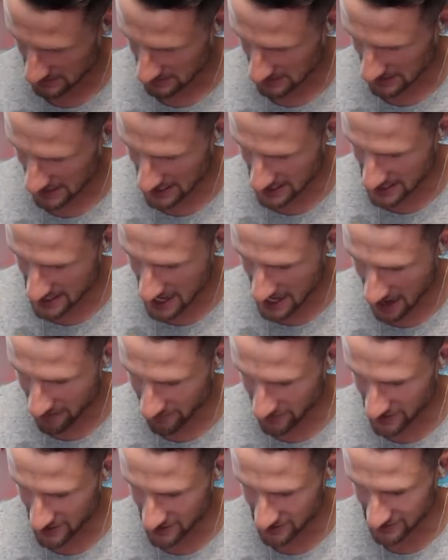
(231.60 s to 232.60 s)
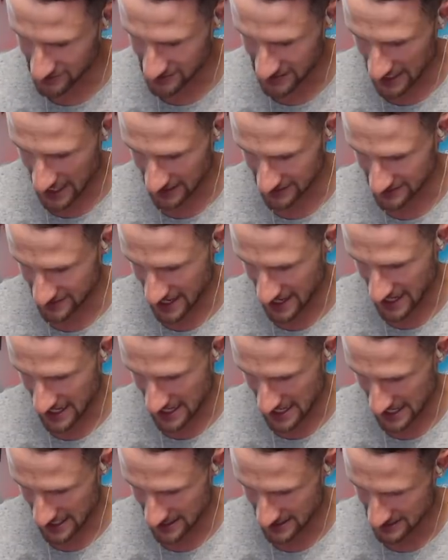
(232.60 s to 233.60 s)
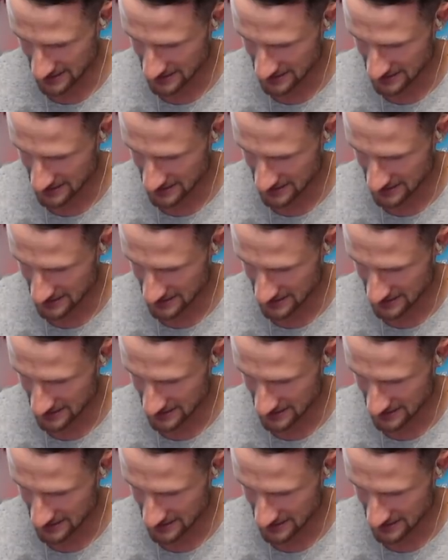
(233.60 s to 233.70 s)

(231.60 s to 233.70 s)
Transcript: I never use decks that high.